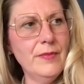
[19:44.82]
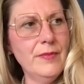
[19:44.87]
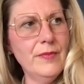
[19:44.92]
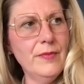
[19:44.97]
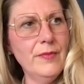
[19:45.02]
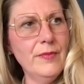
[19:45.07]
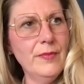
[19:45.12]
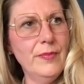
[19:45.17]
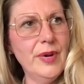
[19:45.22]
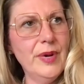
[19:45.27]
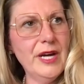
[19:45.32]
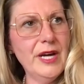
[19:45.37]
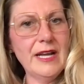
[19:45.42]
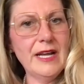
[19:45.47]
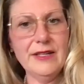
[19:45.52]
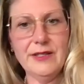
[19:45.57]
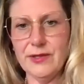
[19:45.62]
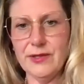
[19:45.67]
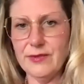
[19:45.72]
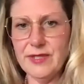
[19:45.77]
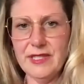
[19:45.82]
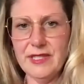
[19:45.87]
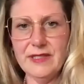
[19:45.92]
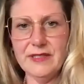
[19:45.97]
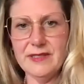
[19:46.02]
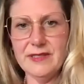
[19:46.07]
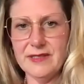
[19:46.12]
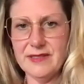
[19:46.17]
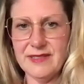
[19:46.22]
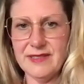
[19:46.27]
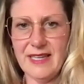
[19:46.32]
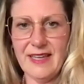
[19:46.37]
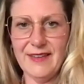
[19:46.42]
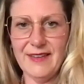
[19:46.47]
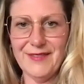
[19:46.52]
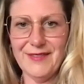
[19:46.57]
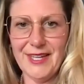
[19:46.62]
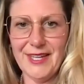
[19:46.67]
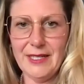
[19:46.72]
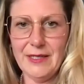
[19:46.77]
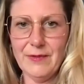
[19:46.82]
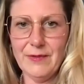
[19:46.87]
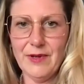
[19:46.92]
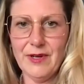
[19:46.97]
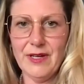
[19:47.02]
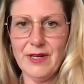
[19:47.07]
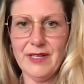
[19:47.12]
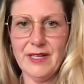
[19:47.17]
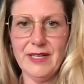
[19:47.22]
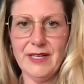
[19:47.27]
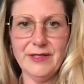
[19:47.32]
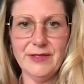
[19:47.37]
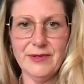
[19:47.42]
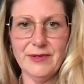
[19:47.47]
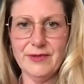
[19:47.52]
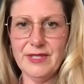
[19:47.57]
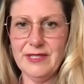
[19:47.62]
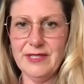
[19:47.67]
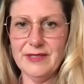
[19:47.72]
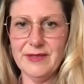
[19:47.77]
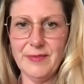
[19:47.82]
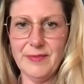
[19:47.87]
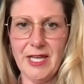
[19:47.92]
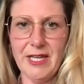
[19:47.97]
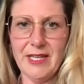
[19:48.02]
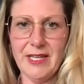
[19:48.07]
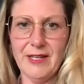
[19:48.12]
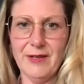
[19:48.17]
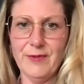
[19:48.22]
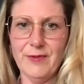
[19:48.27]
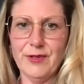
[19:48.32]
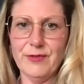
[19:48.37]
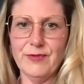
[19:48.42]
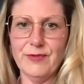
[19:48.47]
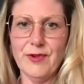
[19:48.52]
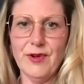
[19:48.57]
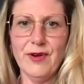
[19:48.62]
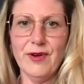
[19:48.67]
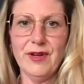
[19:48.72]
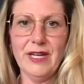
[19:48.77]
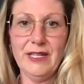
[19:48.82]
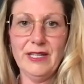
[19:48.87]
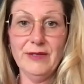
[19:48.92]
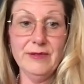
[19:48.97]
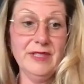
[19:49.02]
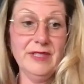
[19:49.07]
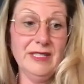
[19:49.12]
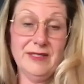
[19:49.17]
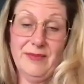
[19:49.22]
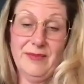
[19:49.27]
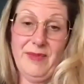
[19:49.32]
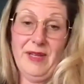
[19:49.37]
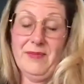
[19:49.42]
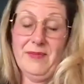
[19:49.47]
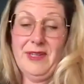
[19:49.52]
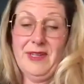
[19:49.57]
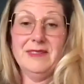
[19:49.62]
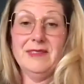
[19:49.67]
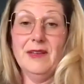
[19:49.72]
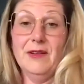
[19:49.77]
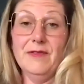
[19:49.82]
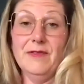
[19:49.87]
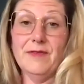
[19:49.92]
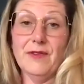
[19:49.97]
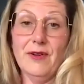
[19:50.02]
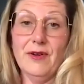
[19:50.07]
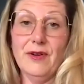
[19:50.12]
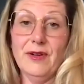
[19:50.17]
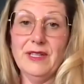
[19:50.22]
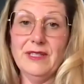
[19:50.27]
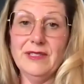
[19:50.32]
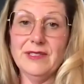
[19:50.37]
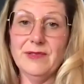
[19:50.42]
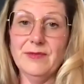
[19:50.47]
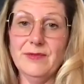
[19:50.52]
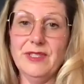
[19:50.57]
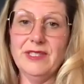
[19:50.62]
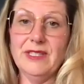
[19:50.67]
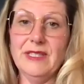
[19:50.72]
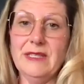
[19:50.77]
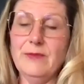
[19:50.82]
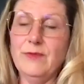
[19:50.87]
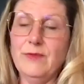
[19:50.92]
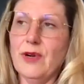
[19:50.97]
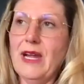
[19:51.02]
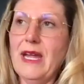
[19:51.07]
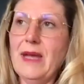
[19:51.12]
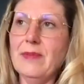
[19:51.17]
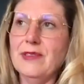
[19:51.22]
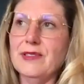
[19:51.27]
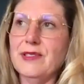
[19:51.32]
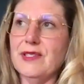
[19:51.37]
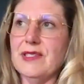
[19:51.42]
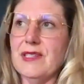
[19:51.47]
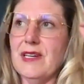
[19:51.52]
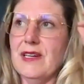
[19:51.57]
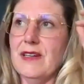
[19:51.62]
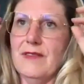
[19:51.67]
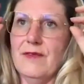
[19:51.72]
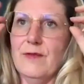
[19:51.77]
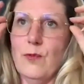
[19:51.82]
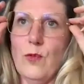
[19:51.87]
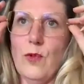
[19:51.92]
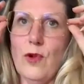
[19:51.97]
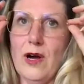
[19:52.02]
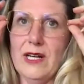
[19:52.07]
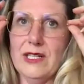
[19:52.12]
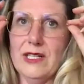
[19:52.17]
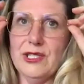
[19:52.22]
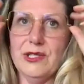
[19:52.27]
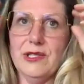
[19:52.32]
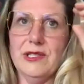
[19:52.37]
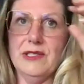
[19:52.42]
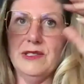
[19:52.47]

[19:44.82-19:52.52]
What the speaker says: but I don't need to save anyone. I don't need to make anyone wrong. I don't need to make myself wrong. And so we were able to kind of watch this